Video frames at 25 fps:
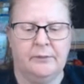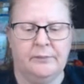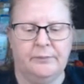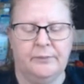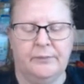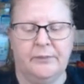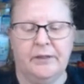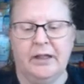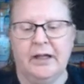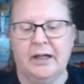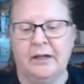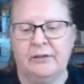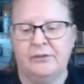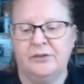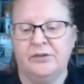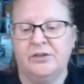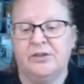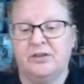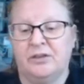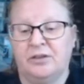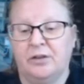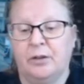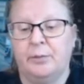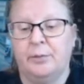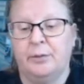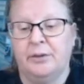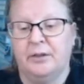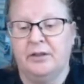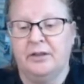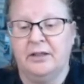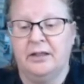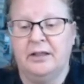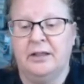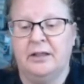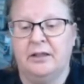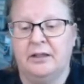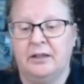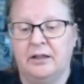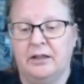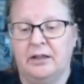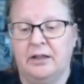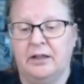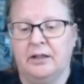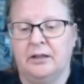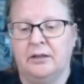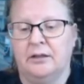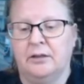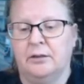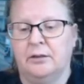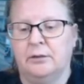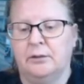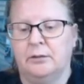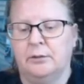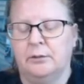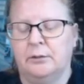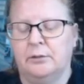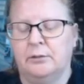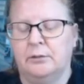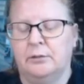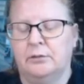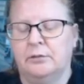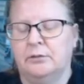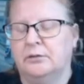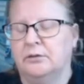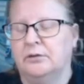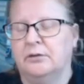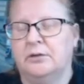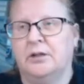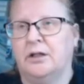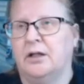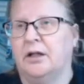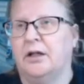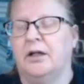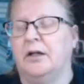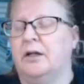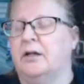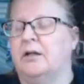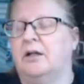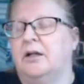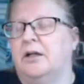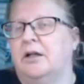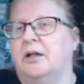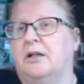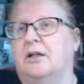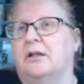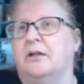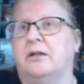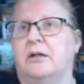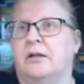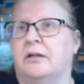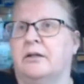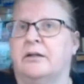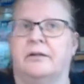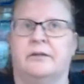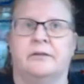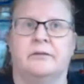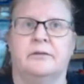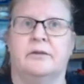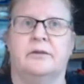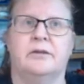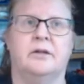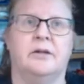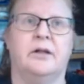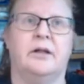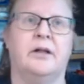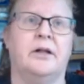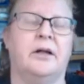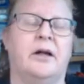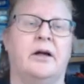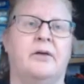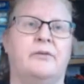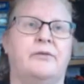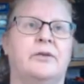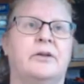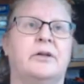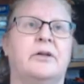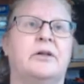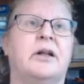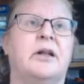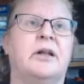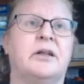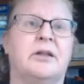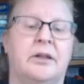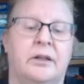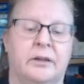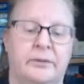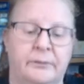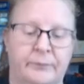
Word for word: have to stop and think and go, nothing. I feel nothing.